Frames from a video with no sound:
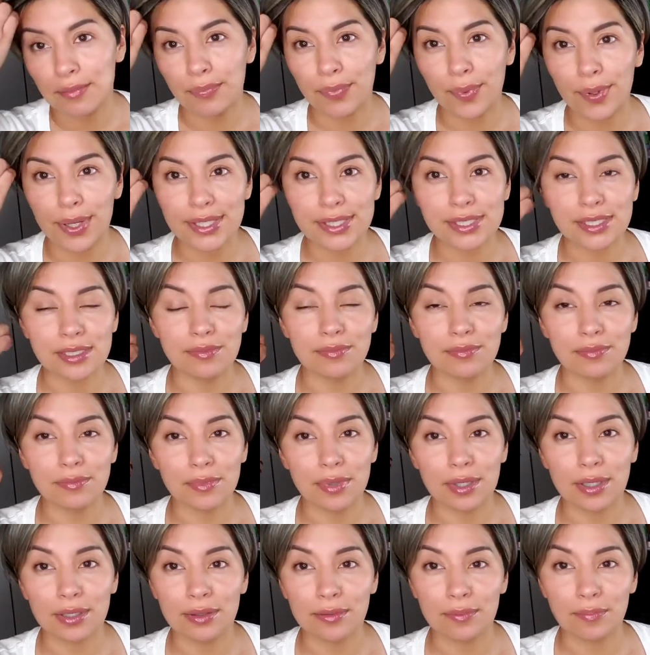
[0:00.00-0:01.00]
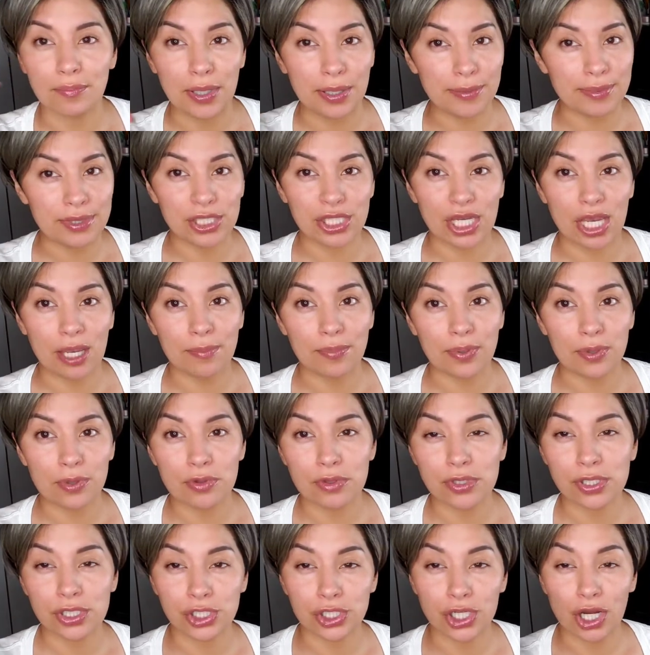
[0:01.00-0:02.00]
buy some baby
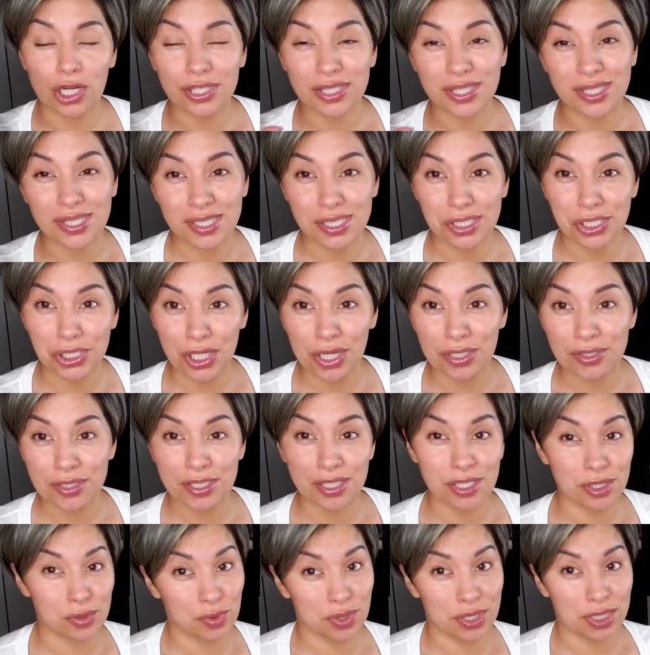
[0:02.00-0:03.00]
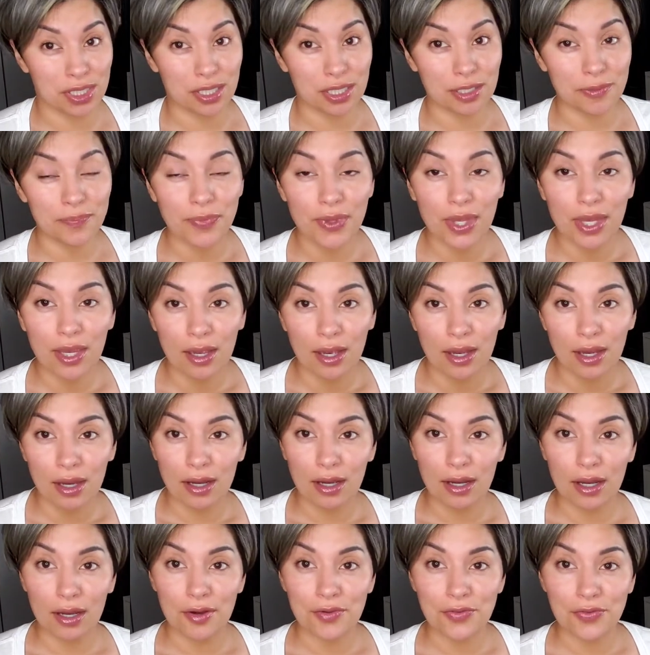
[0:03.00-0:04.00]
shampoo. Johnson & Johnson is really good
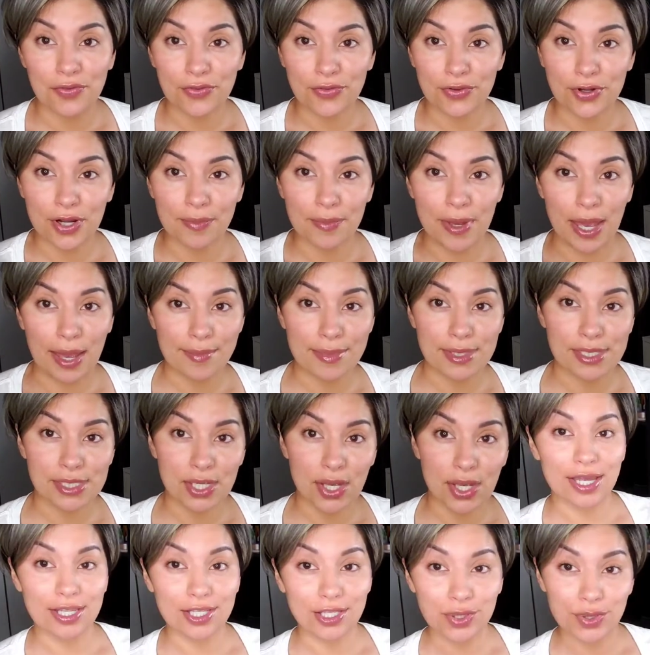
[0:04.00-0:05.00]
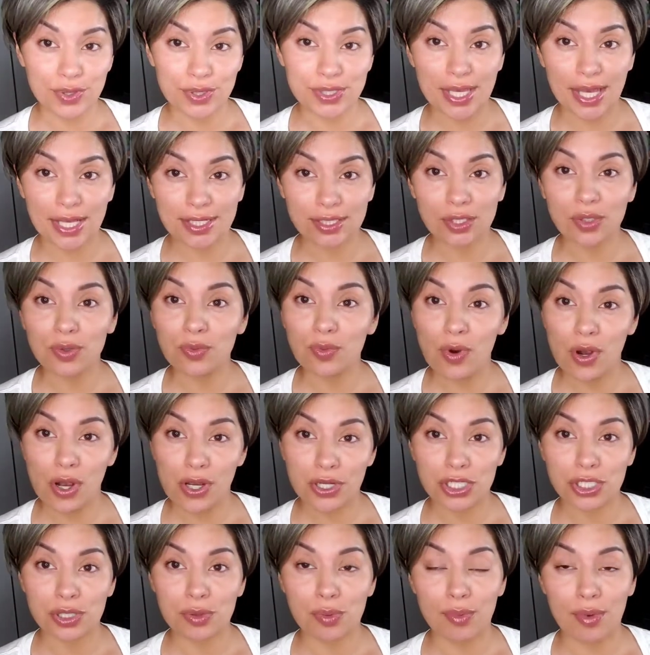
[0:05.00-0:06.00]
from Amazon. Use that to
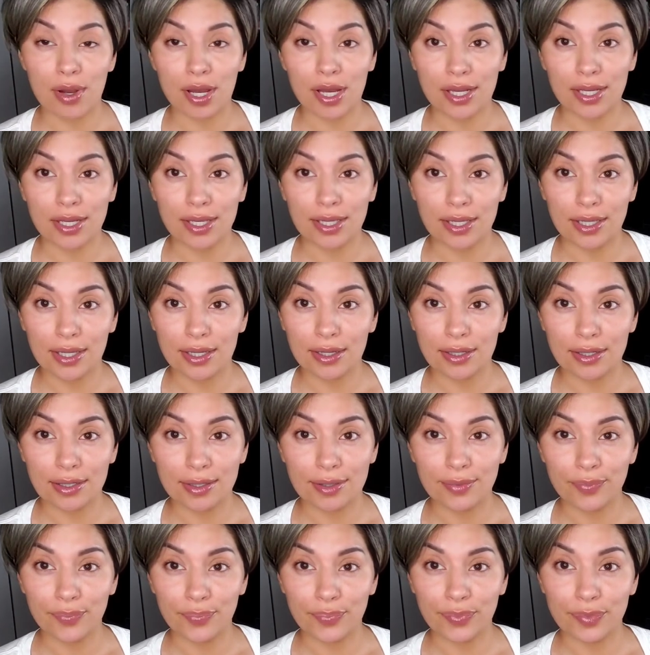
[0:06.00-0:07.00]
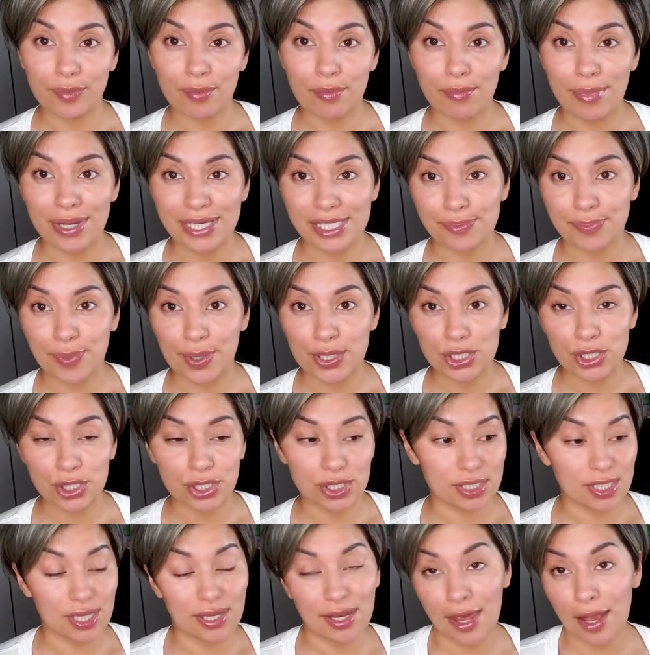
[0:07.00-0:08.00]
wash my my
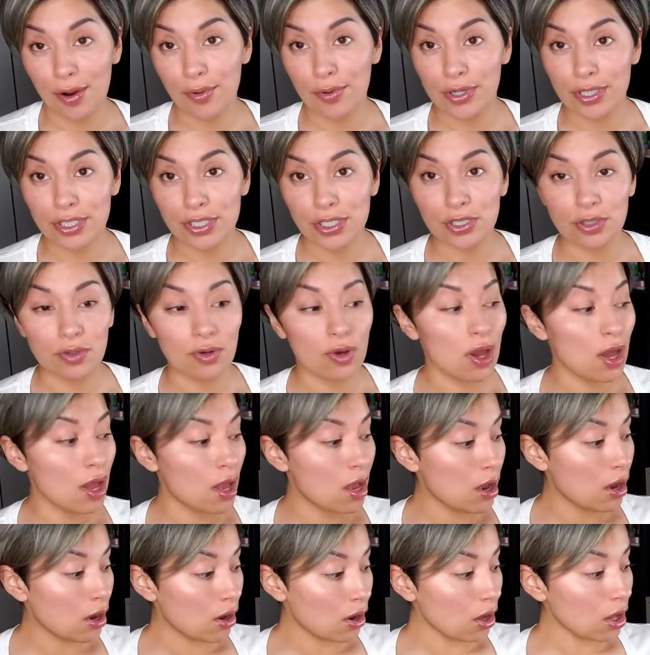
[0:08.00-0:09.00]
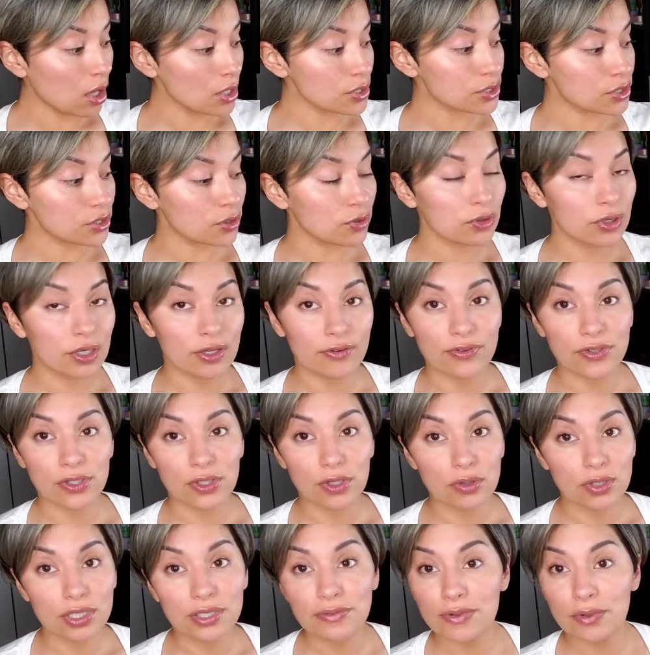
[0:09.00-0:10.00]
sponges, and that works too. Also, if you
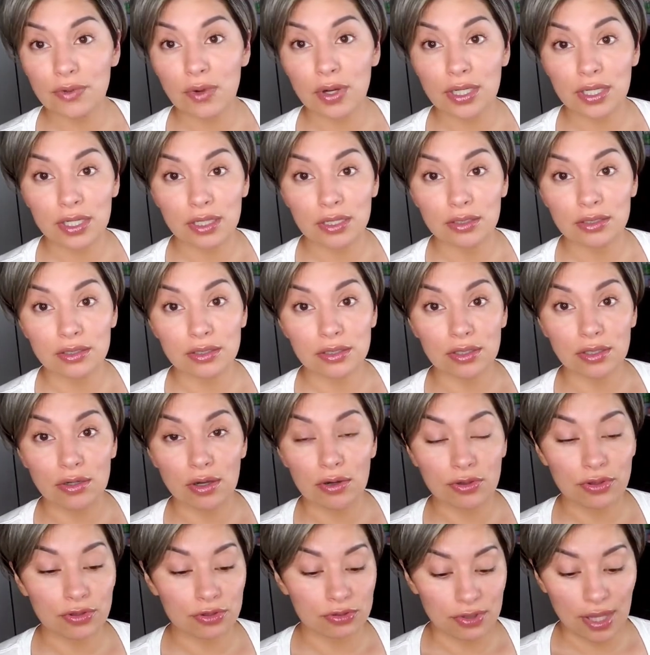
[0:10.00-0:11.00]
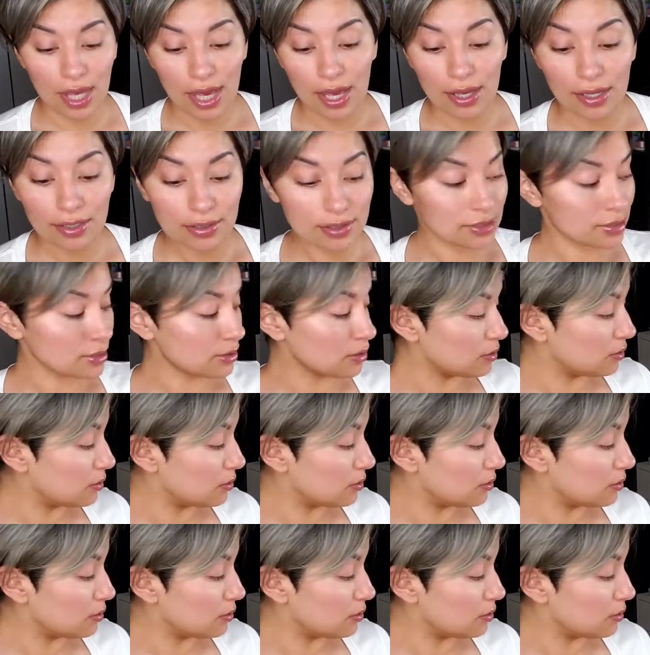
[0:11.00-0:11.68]
don't even want to go through that,